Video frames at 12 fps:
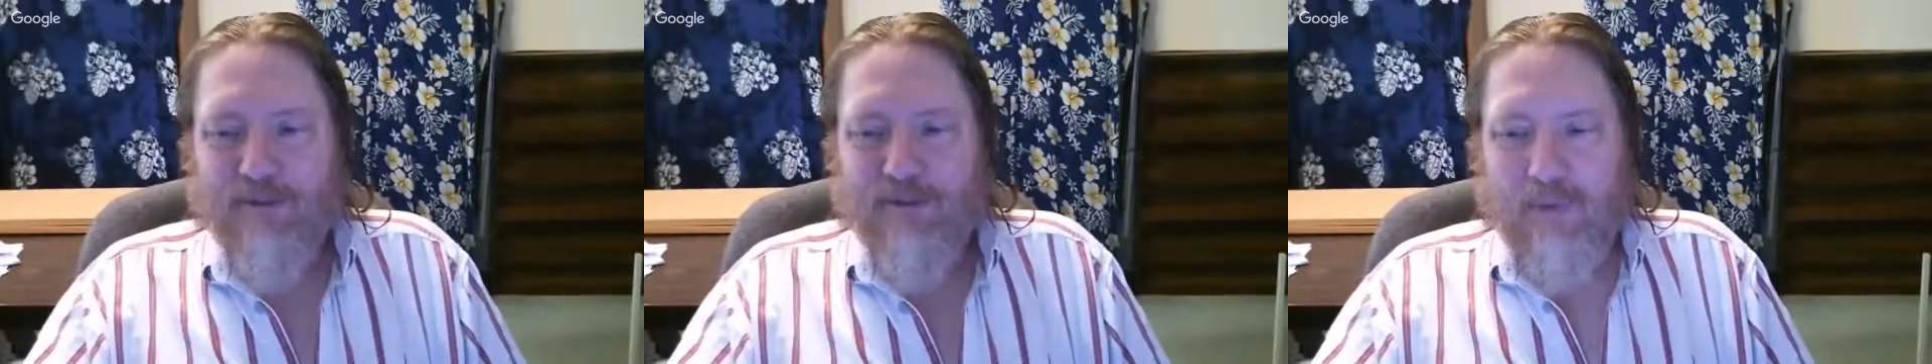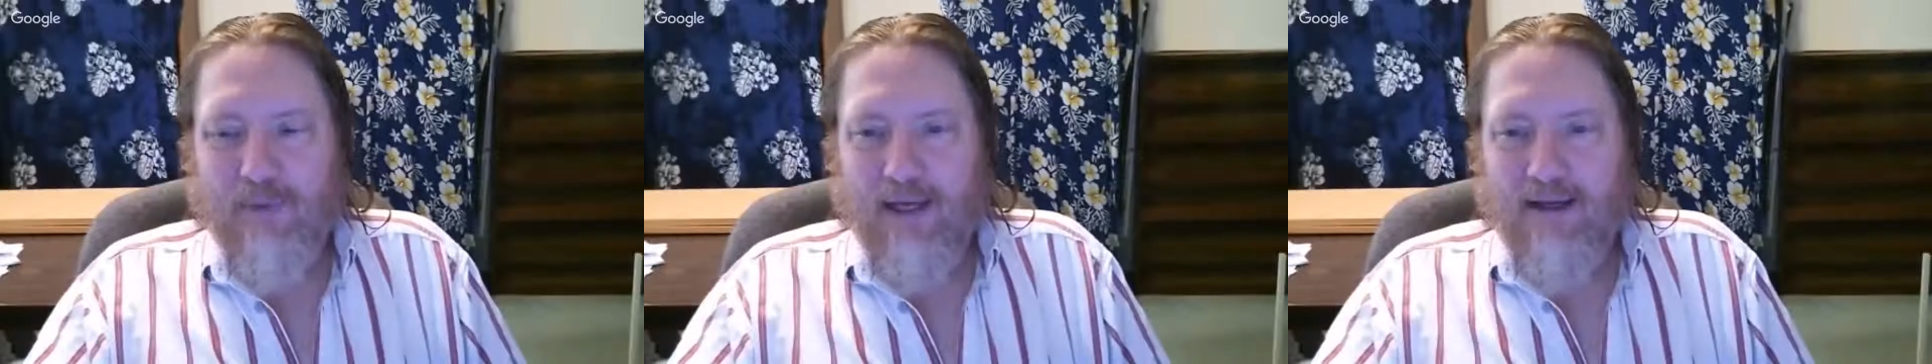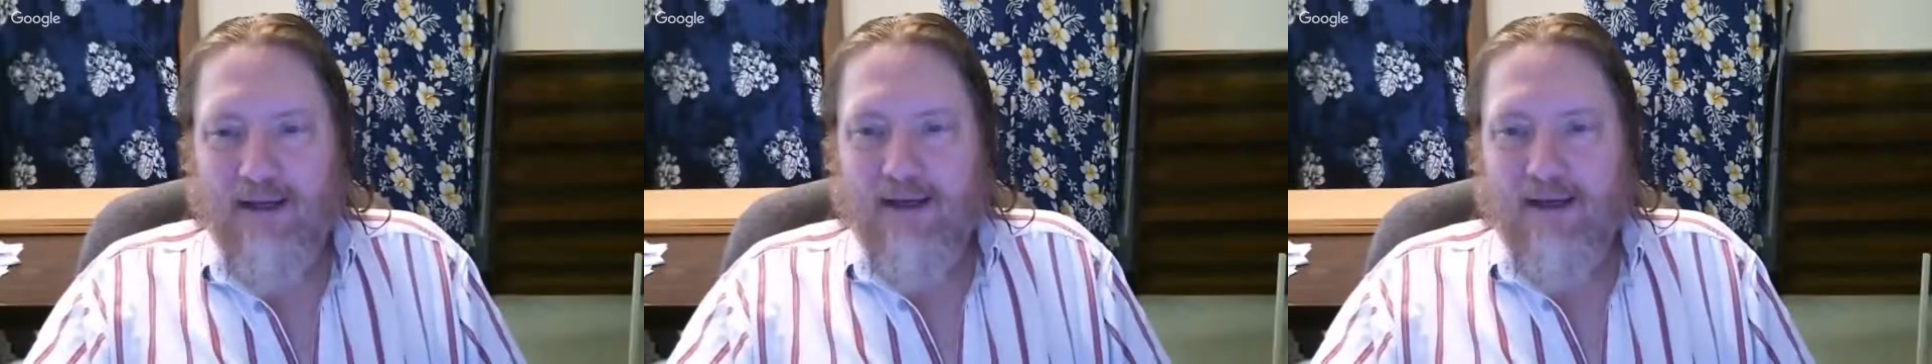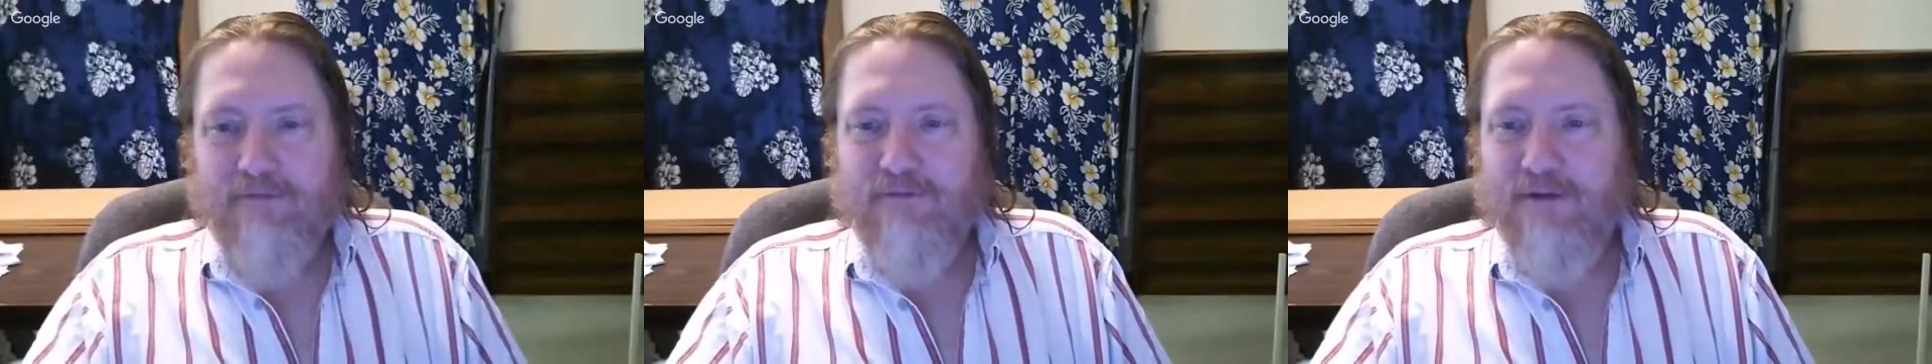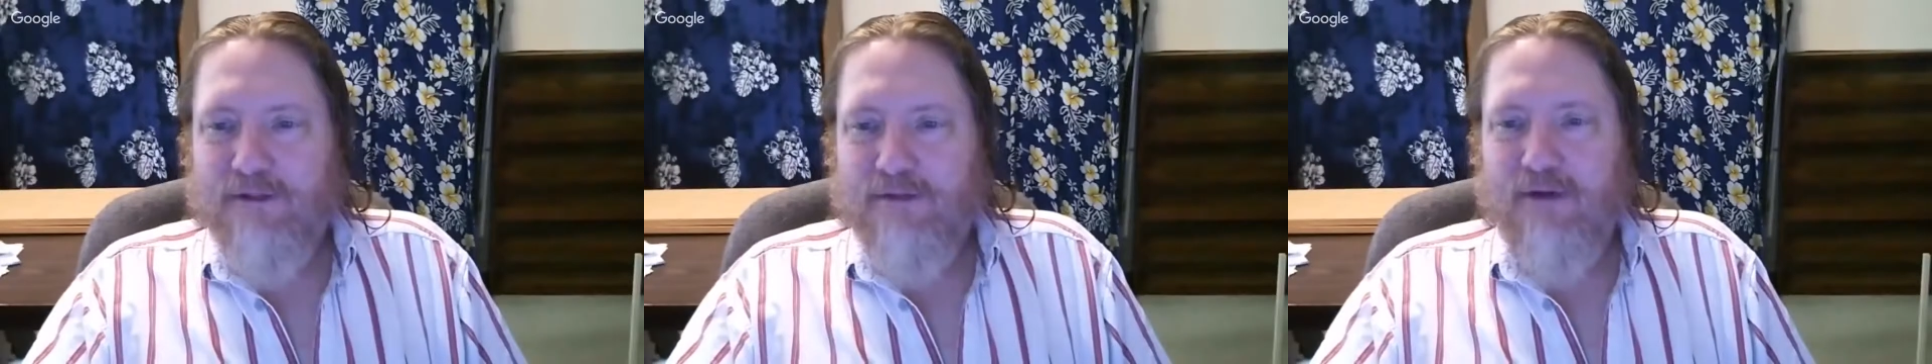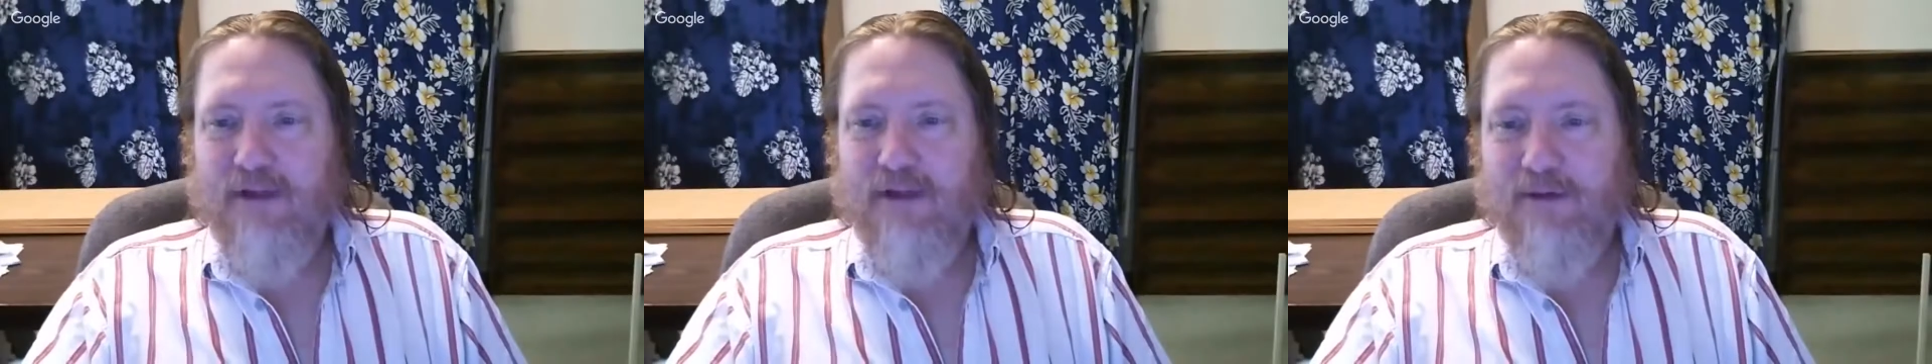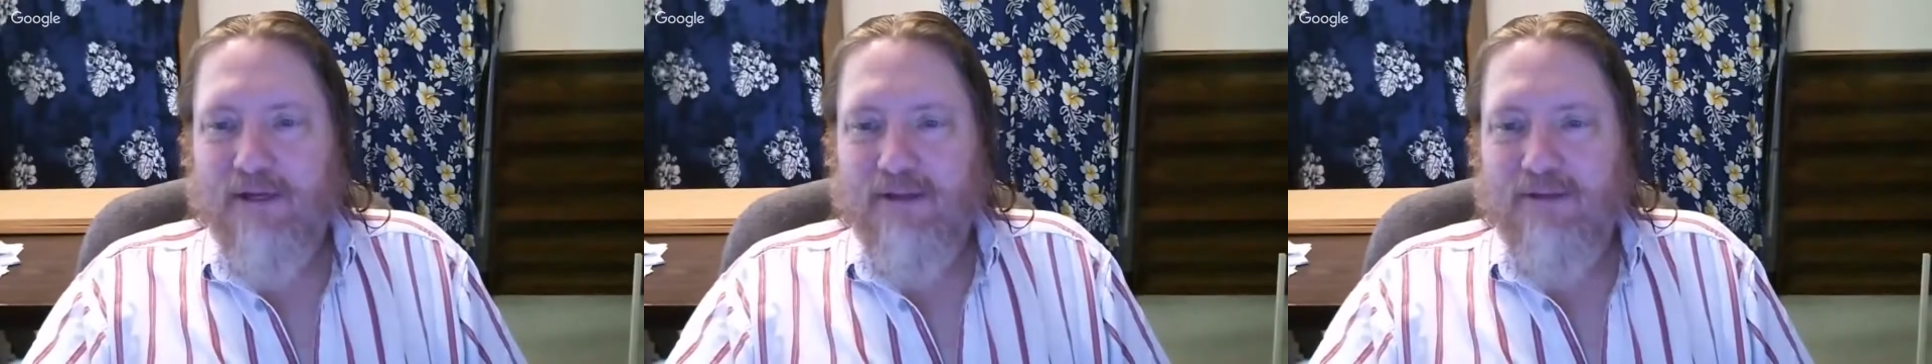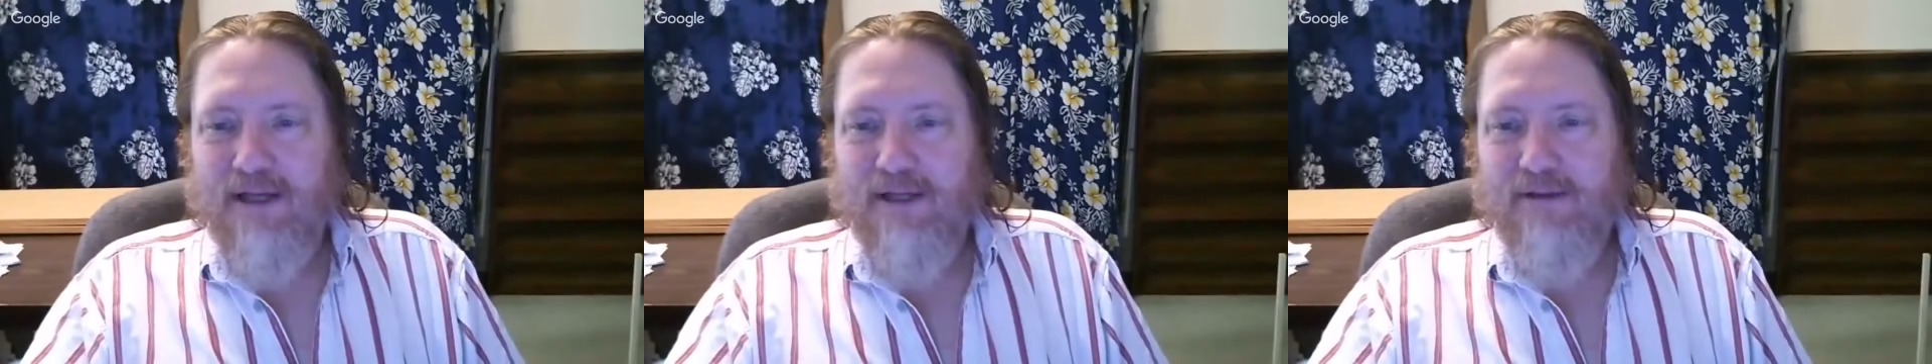Tepeh. First of all, I want to
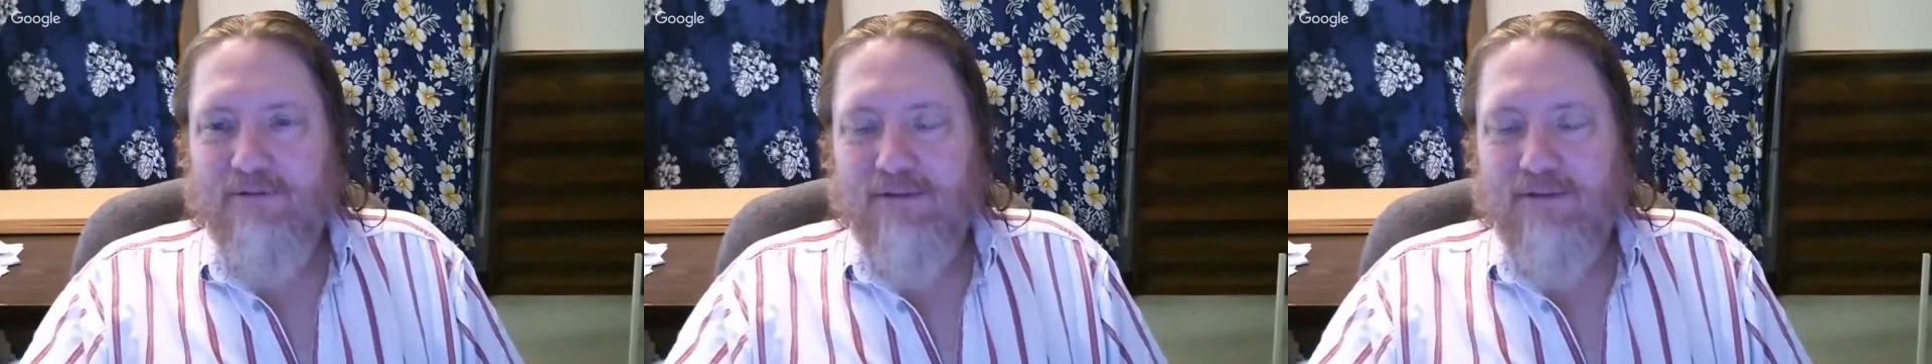thank you